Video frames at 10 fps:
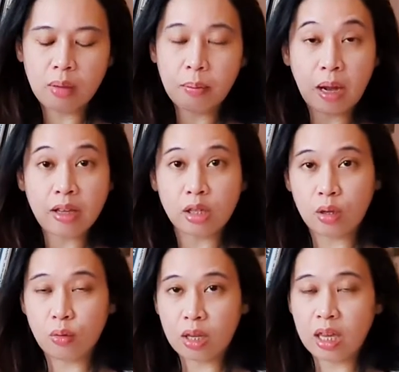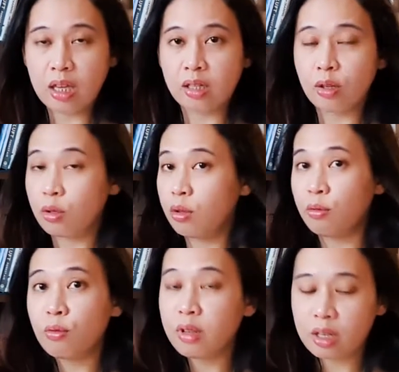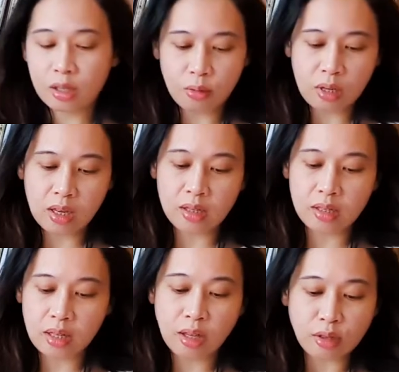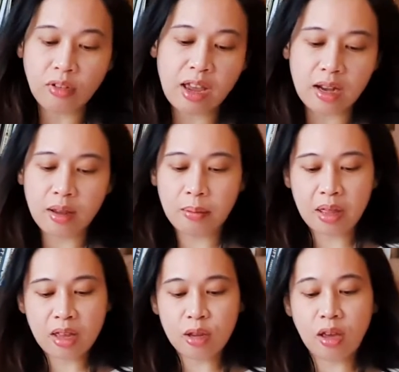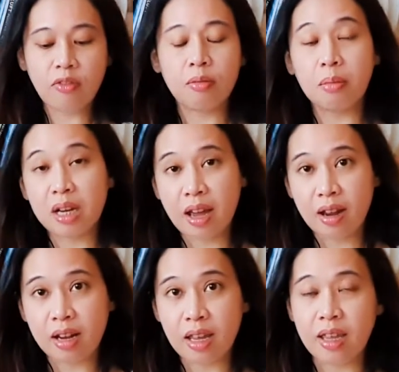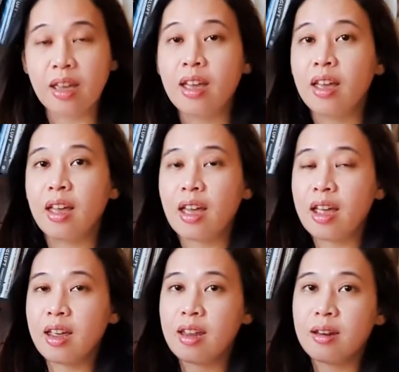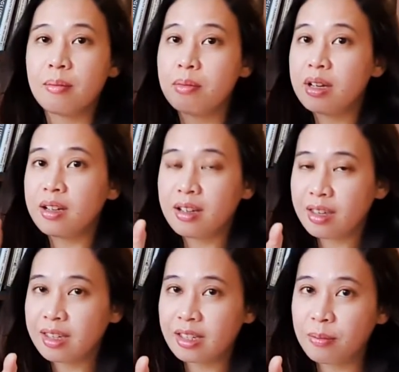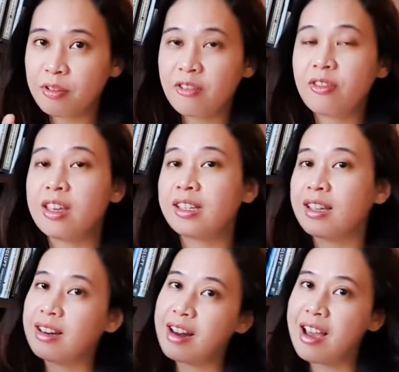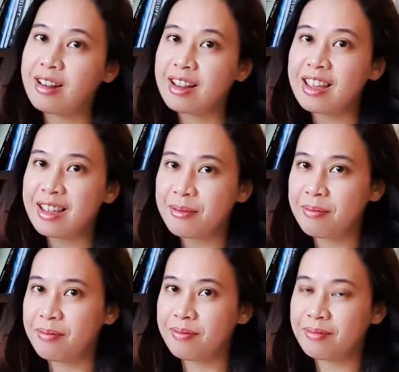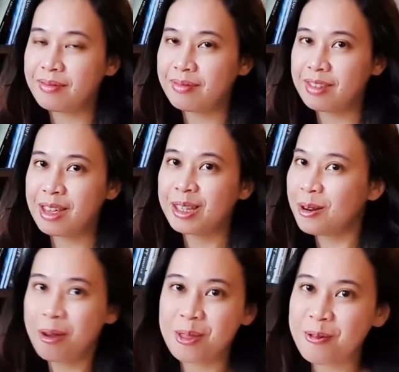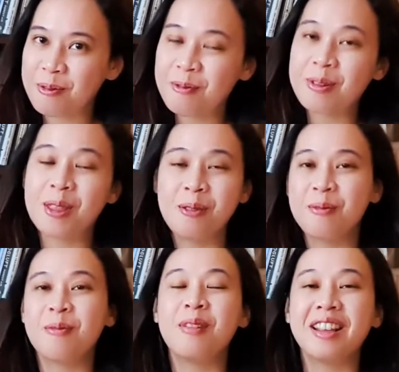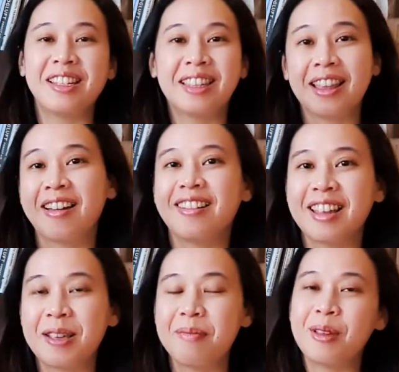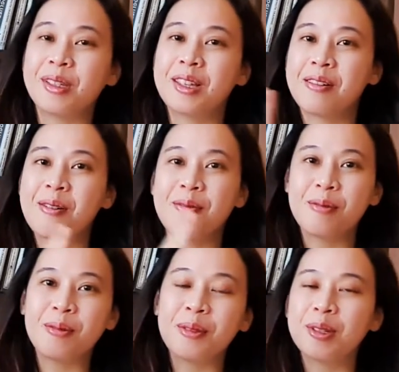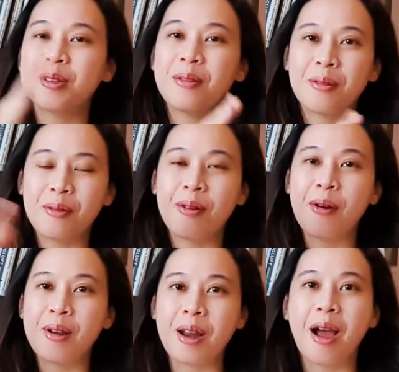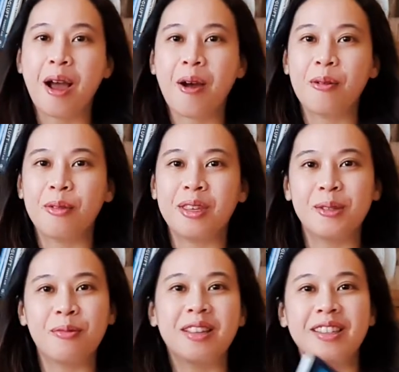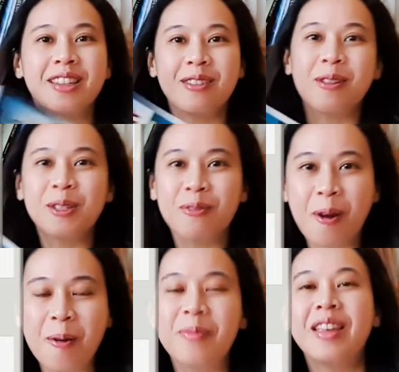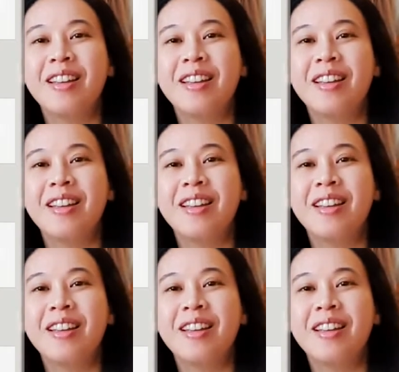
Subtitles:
plus lukis. So the root word is lukis, that's fine. But then you have menari, and me is the prefix. Nari is not the root word. The root word is tari, because there are rules on how these words transform,